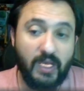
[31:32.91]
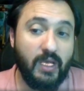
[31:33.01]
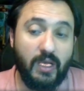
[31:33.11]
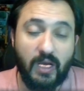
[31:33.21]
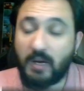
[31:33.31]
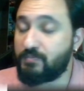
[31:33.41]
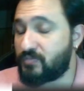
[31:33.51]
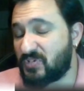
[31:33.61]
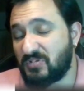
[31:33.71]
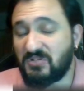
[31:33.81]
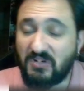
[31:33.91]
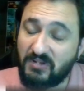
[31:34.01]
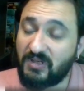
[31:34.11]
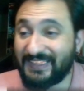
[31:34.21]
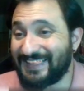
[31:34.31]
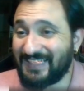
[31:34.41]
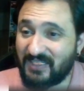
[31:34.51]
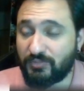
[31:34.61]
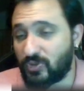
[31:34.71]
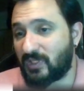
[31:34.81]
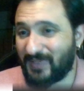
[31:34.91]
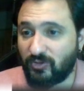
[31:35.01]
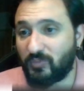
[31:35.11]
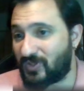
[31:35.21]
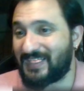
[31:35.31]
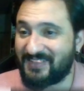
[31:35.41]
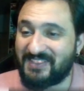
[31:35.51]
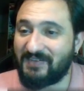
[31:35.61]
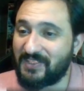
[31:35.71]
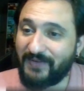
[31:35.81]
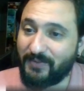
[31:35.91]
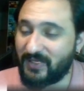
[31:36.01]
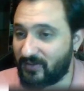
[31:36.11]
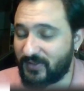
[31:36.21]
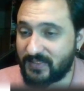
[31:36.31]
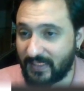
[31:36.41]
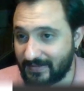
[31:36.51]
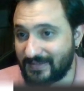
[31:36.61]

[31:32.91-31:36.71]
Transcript: Absolutely, not absolutely, but almost in 75-80%.